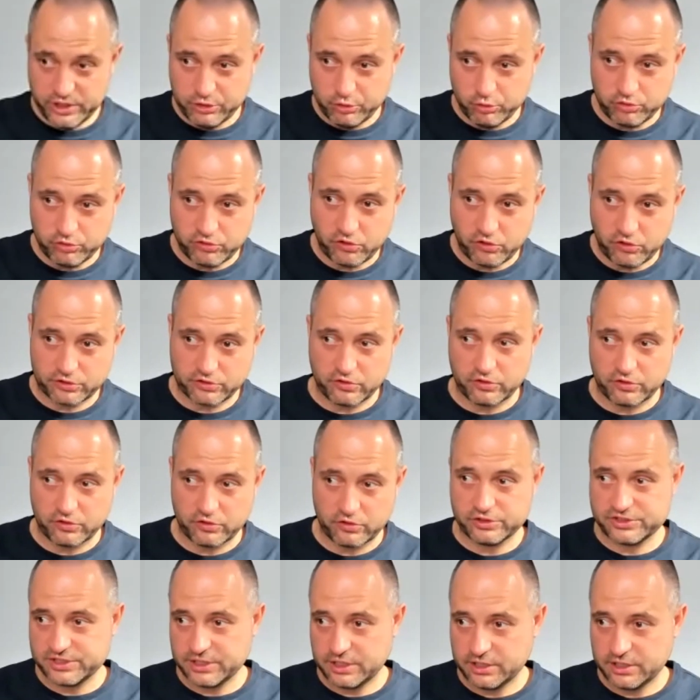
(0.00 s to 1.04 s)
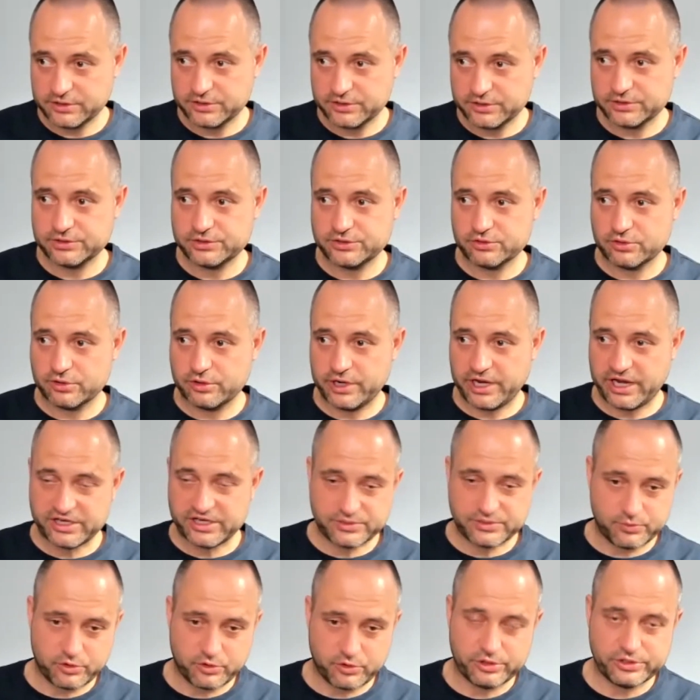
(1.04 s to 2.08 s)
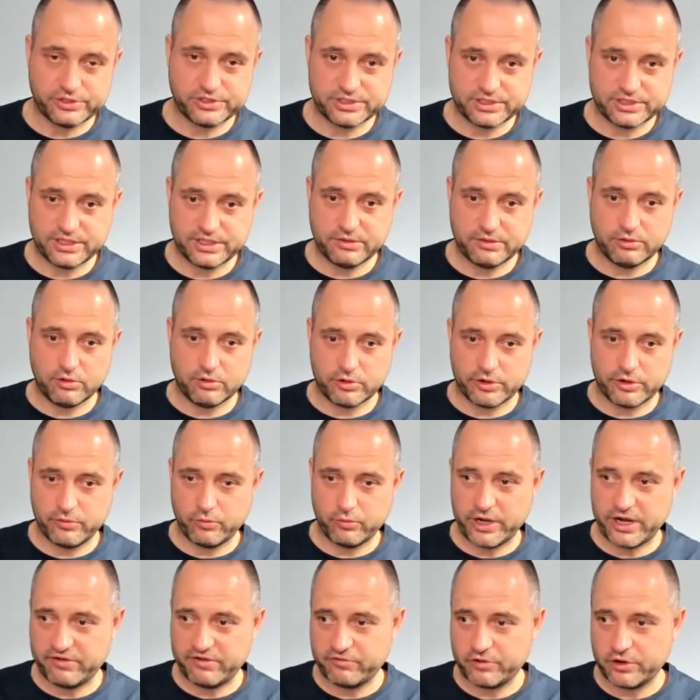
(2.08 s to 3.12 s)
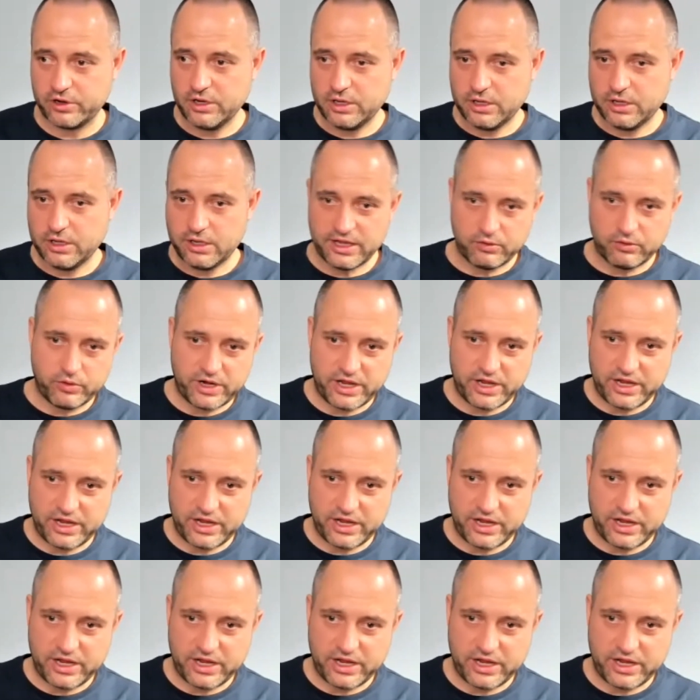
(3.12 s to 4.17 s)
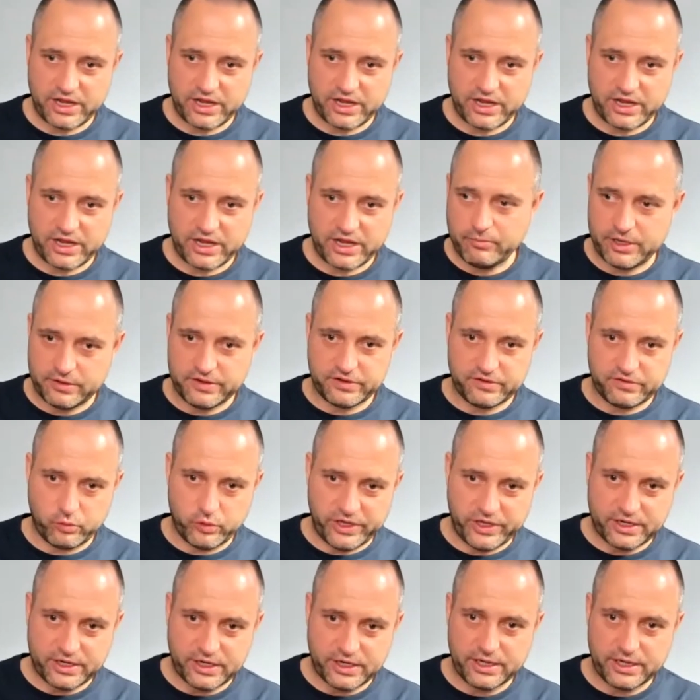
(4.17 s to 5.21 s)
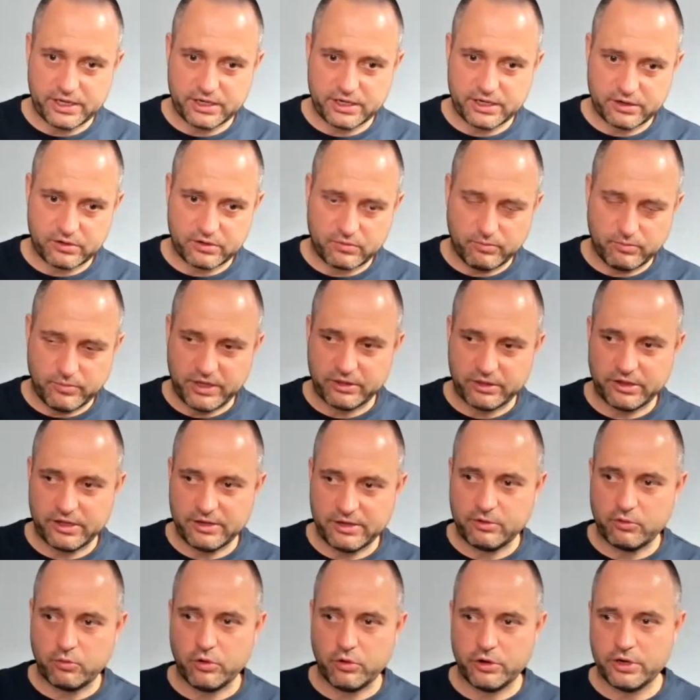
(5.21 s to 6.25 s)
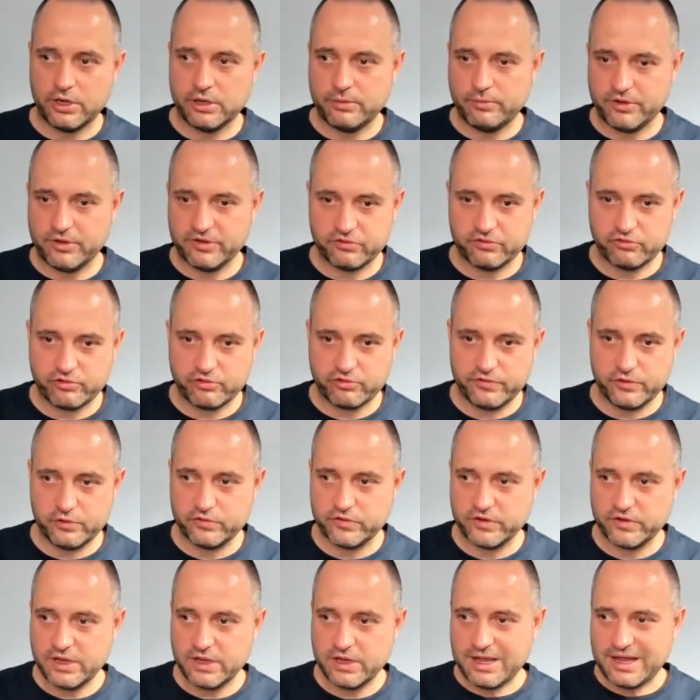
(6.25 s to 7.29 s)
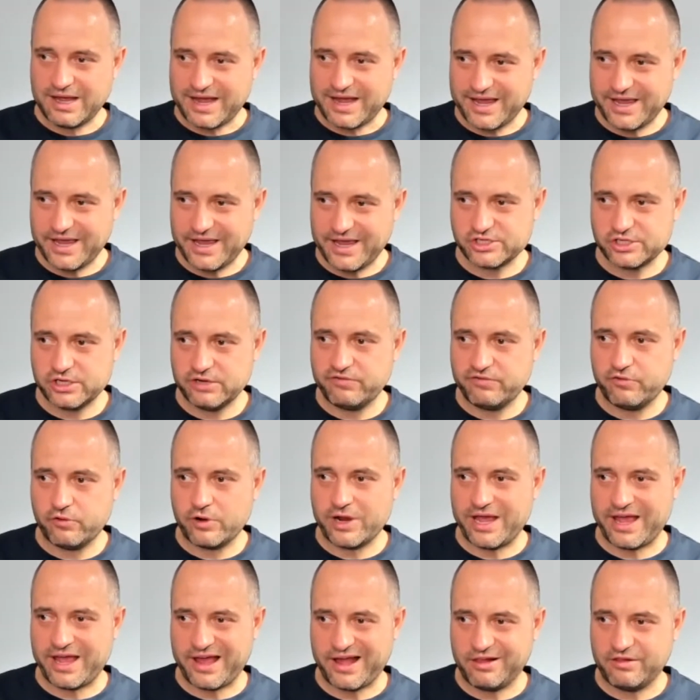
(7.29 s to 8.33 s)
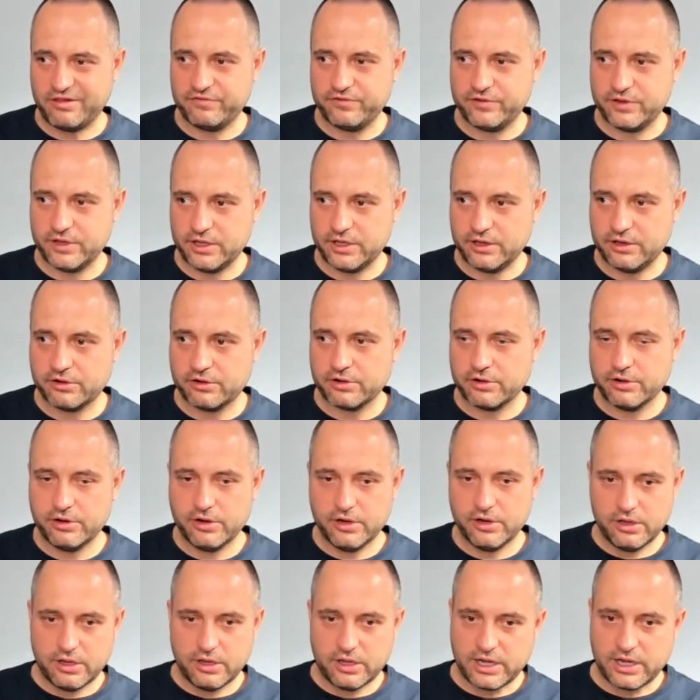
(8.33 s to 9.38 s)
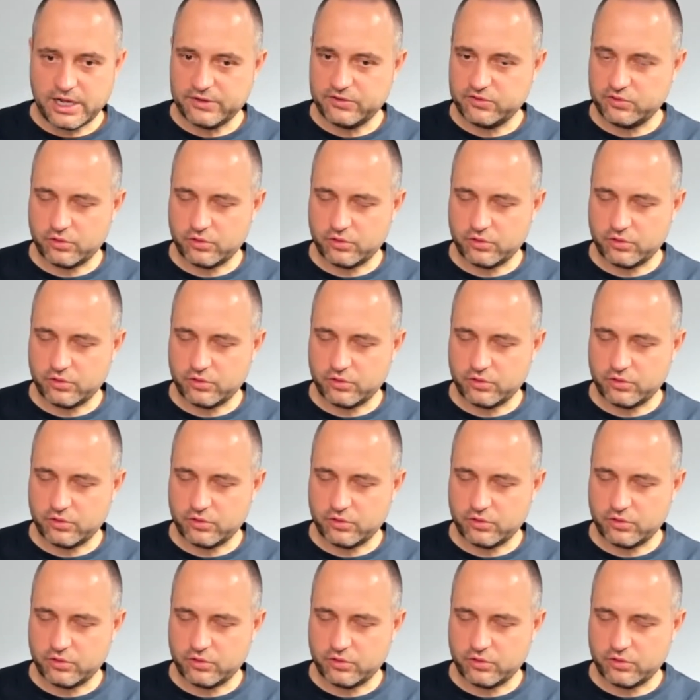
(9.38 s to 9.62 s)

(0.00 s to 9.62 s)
do talk to consultants or experts, or whenever, like when I implemented these weekly and monthly quarterly business reviews, I actually for half a year